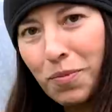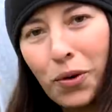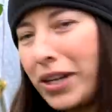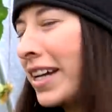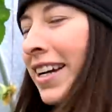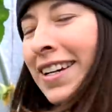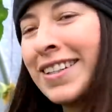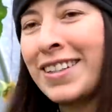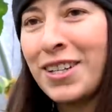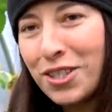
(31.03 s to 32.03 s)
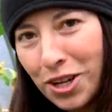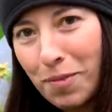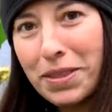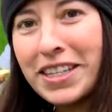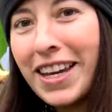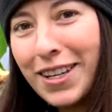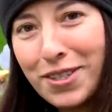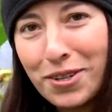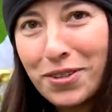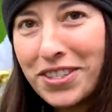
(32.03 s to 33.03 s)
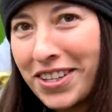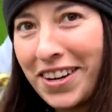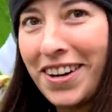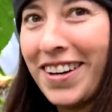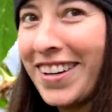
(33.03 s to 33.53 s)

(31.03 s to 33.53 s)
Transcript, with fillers: Good morning. Top of the day to you, sir.